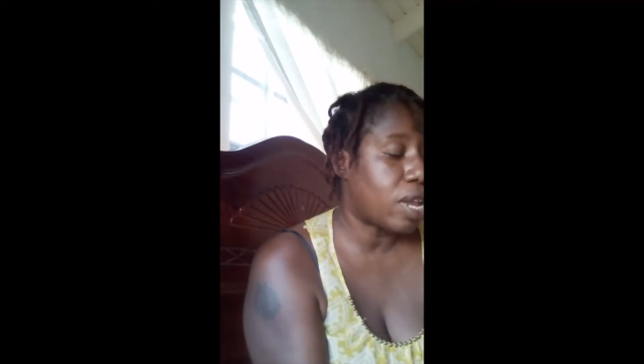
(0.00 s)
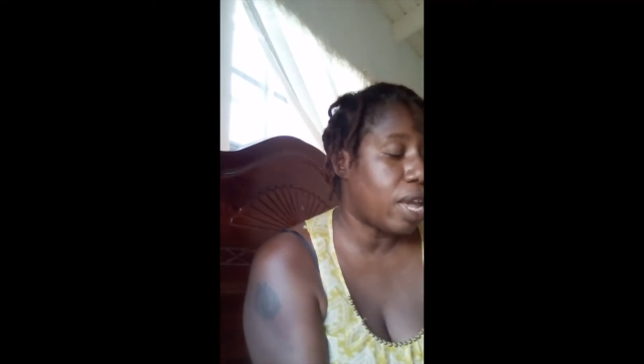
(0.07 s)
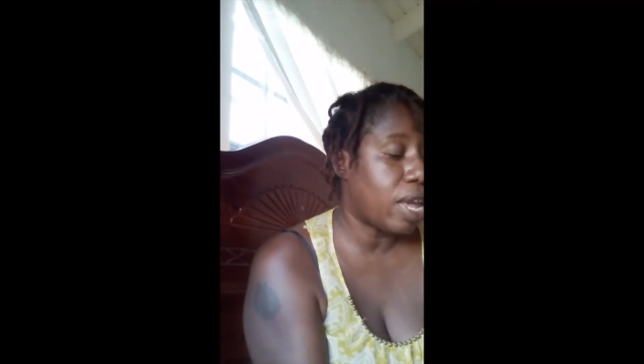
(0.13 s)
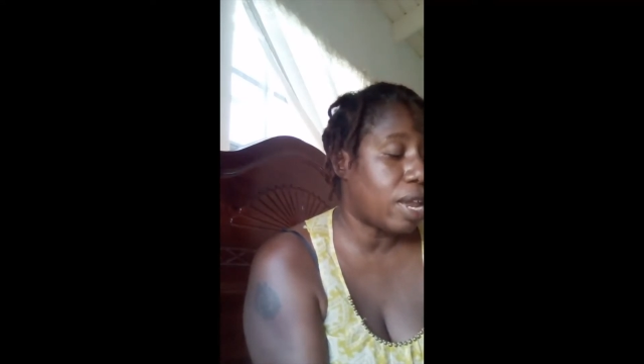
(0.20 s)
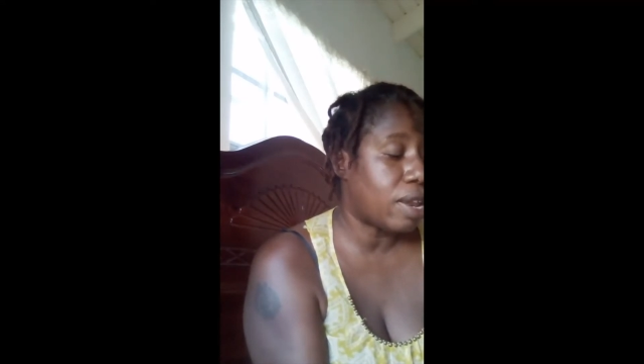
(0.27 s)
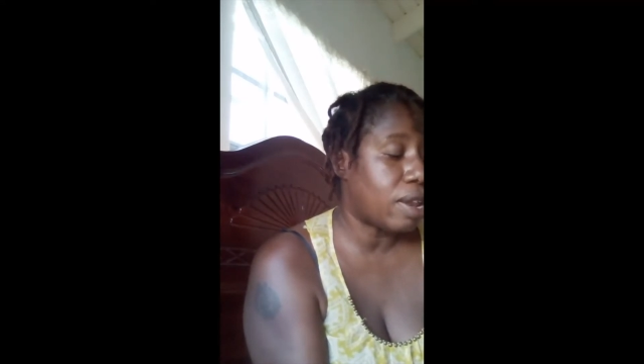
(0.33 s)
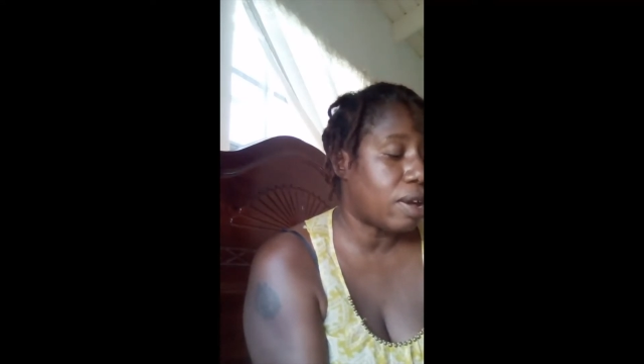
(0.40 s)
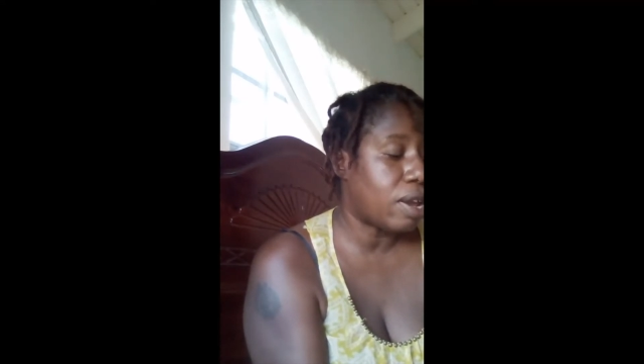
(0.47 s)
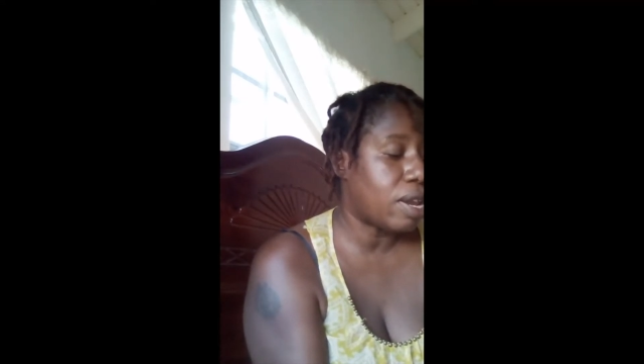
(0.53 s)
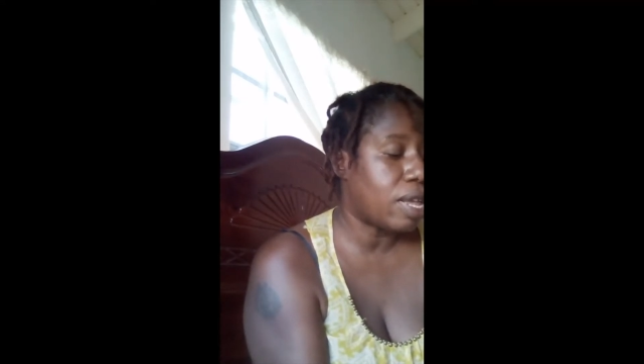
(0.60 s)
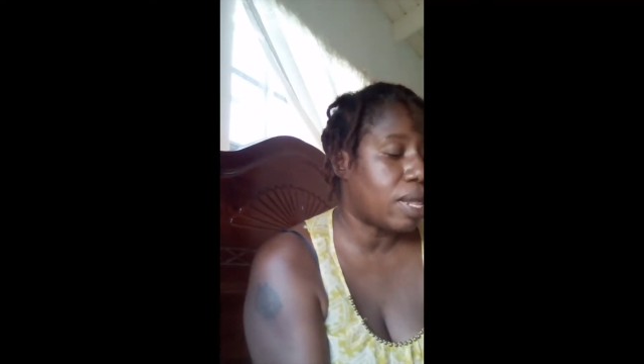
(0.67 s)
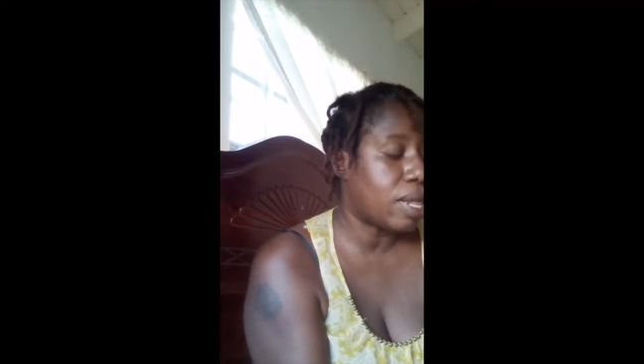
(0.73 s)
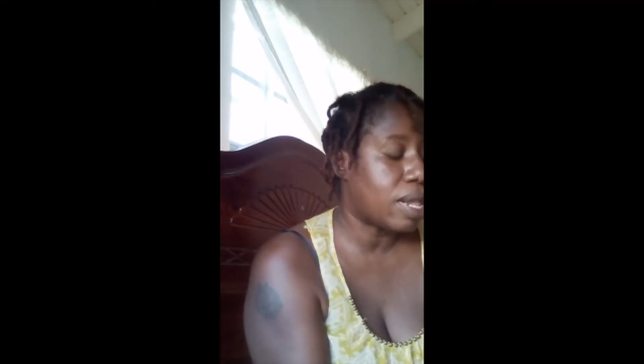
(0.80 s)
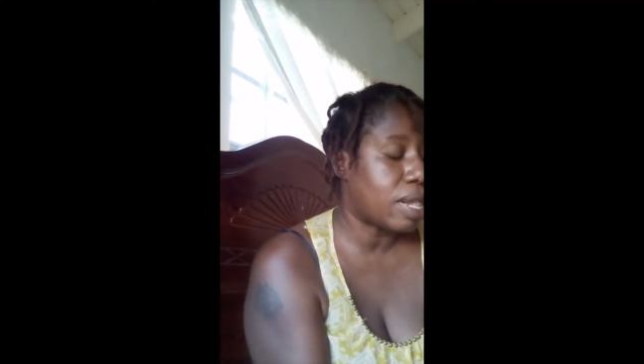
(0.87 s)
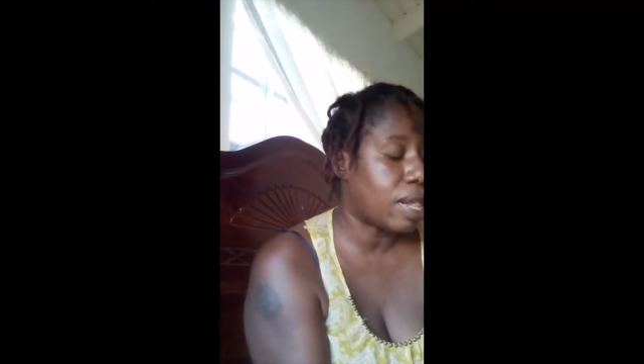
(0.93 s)
in on
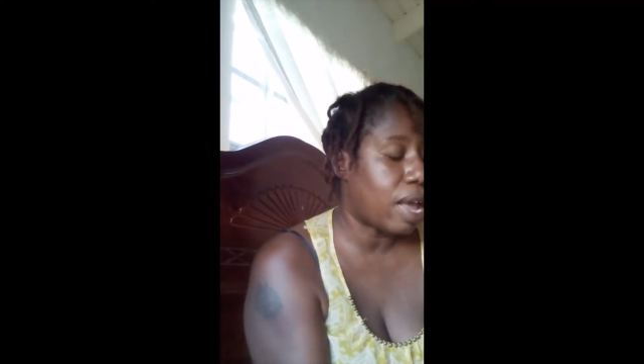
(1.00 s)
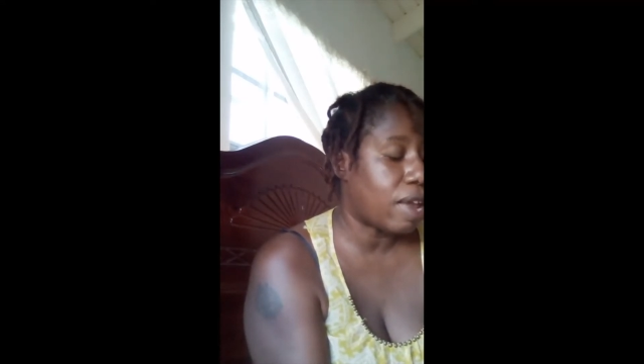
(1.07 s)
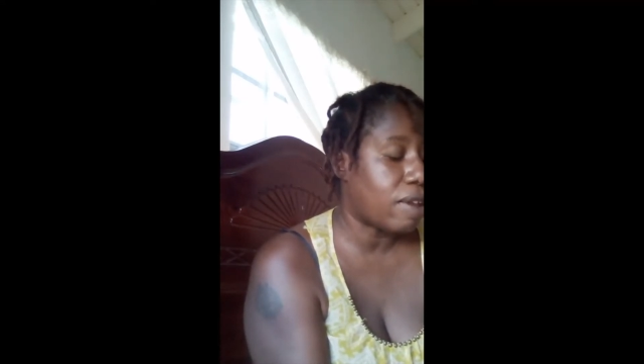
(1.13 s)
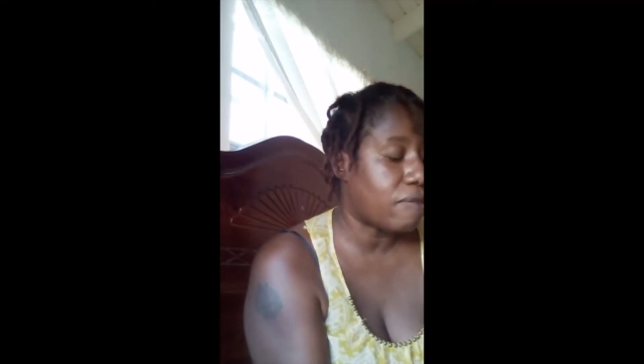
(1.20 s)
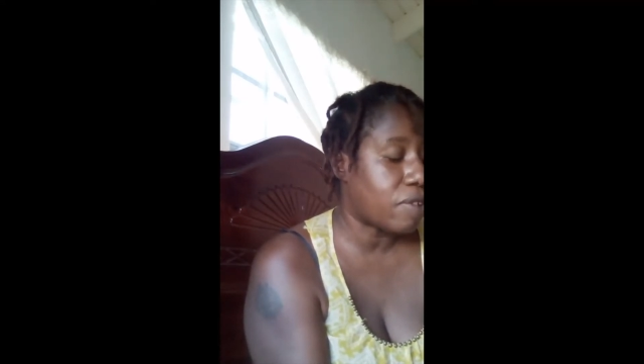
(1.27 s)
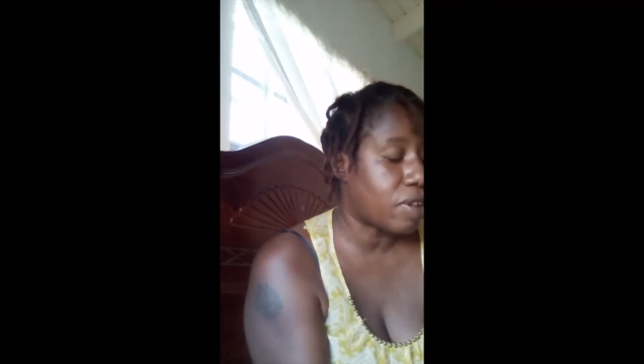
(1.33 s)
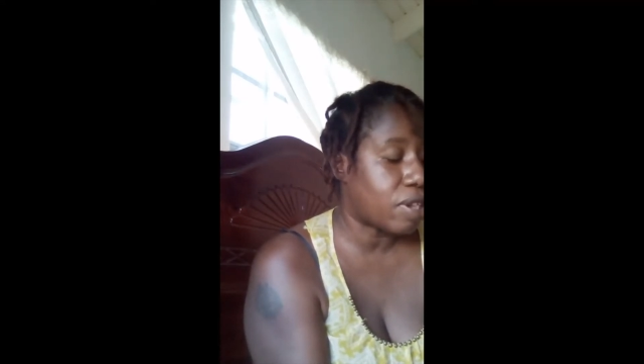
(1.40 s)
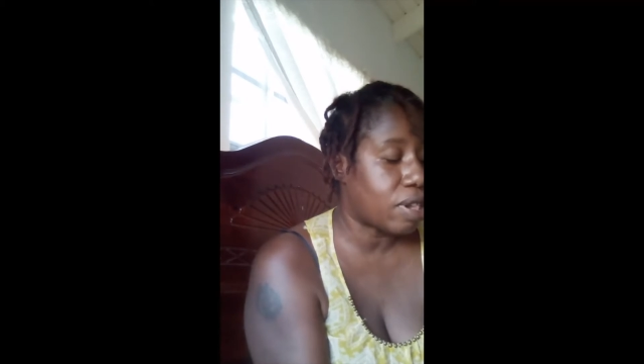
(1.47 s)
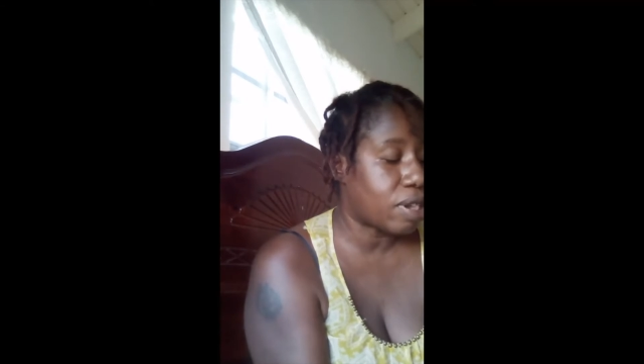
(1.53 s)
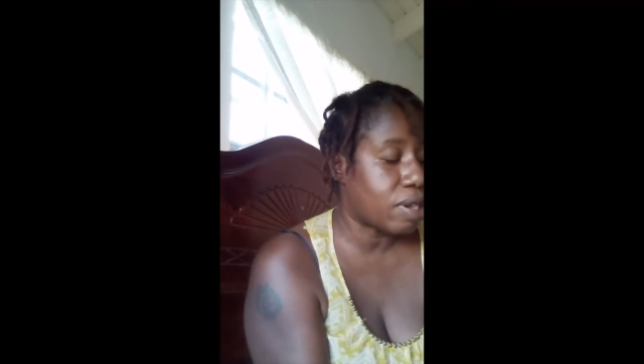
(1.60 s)
either side of us.